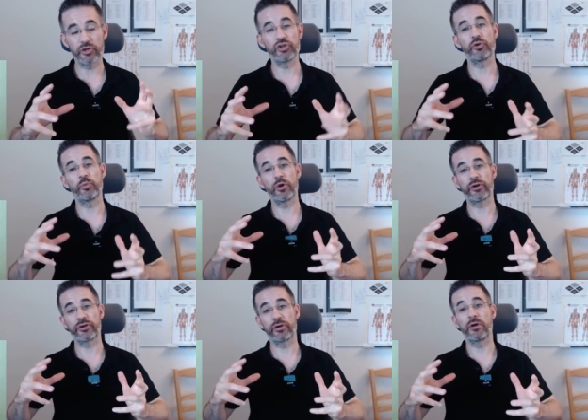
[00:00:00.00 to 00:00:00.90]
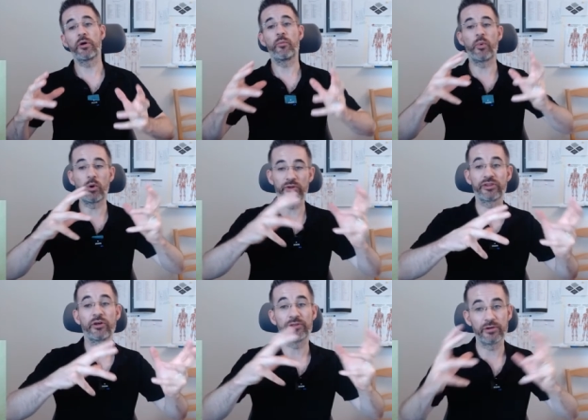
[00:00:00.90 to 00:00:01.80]
you work both
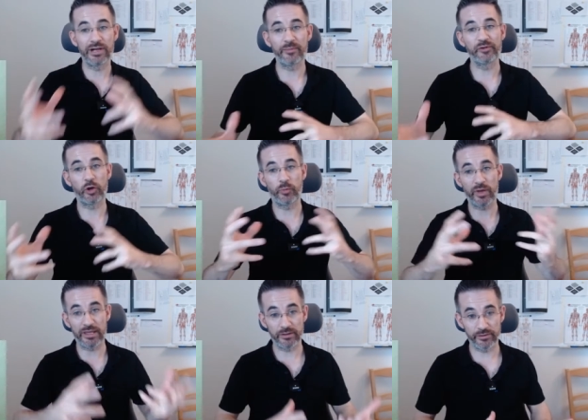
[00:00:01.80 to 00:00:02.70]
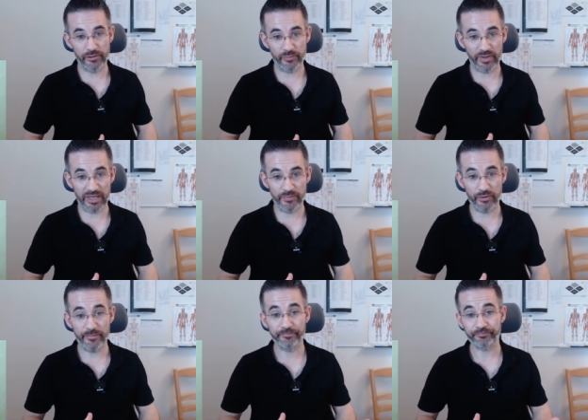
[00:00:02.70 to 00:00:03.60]
on the laptop and on the
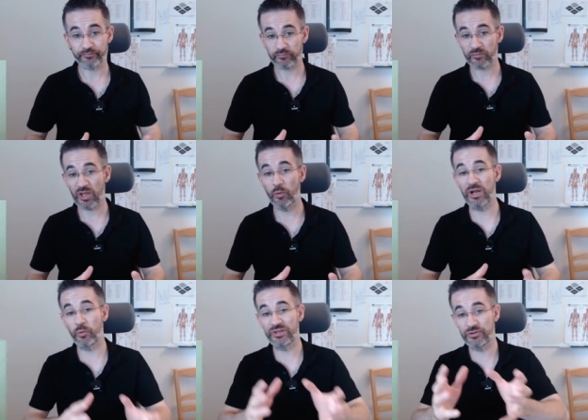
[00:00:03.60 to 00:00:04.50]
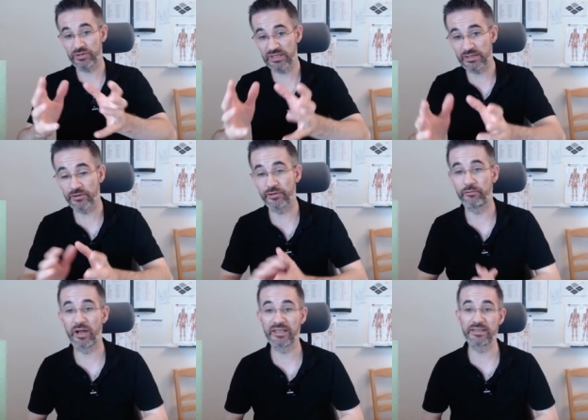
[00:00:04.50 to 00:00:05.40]
paper, well, what you did on the
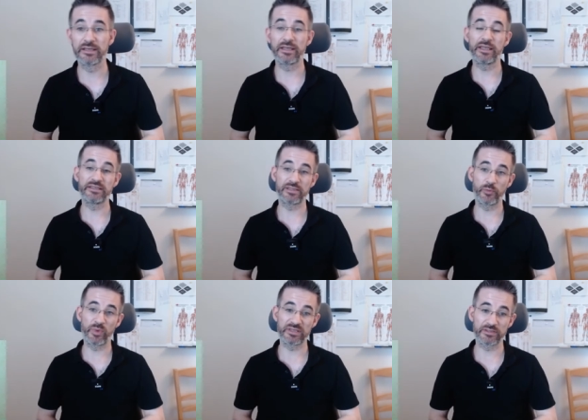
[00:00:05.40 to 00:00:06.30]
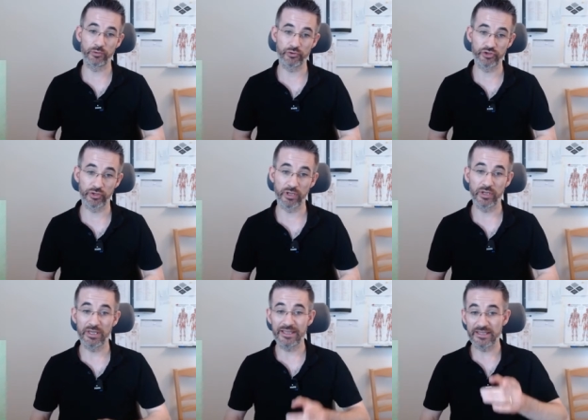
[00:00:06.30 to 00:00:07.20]
right is the best solution.
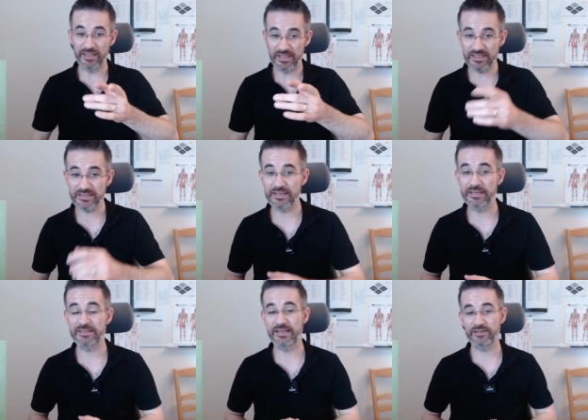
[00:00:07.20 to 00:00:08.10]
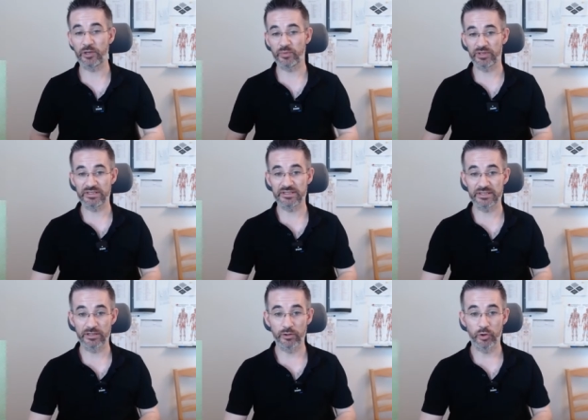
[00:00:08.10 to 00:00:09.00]
This setup
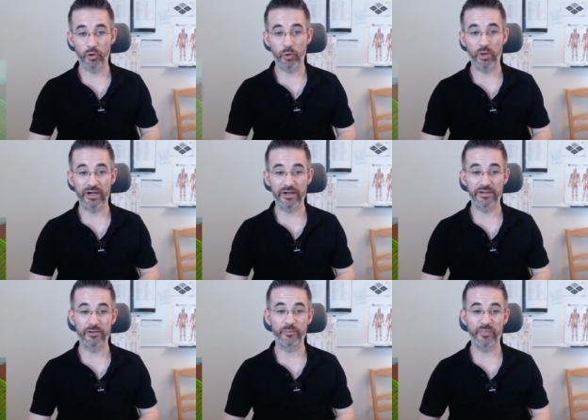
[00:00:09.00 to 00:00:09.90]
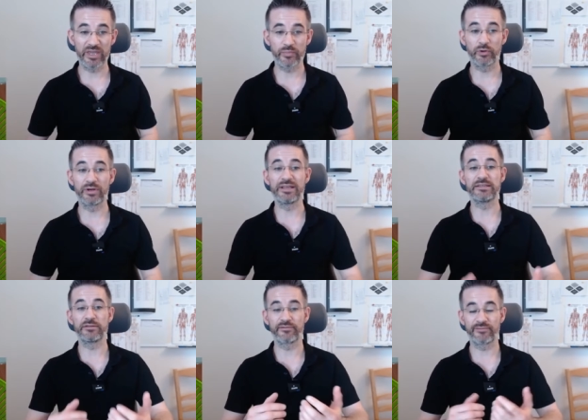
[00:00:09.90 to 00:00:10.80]
here, where the paper is
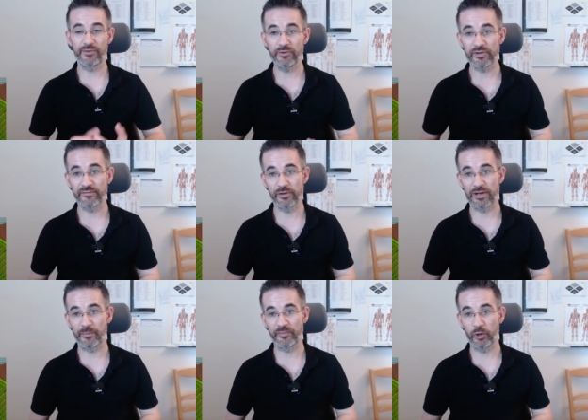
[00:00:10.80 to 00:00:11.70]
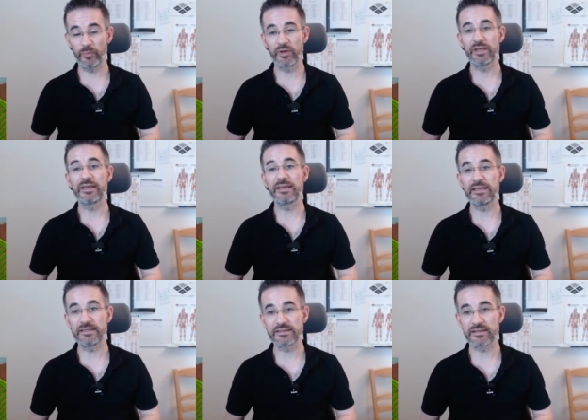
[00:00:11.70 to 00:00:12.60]
in front of the laptop
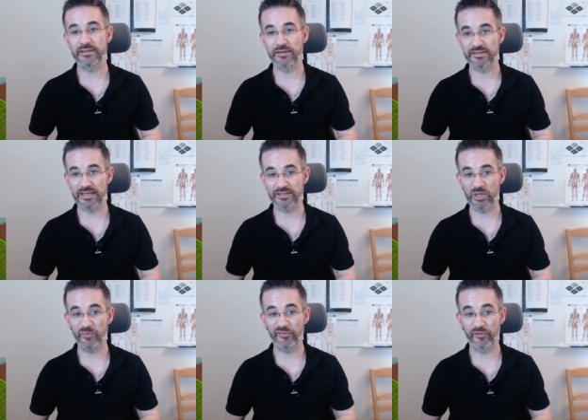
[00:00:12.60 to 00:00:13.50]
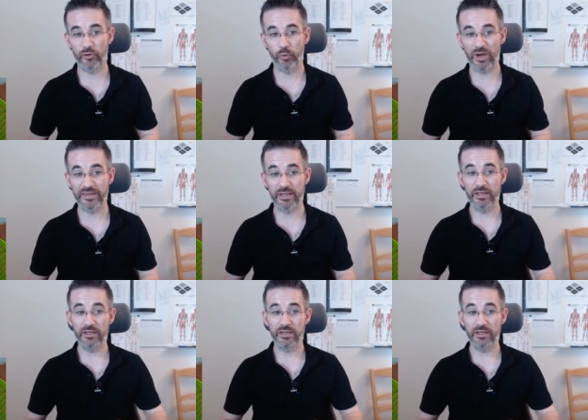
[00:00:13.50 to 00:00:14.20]
is the setup for when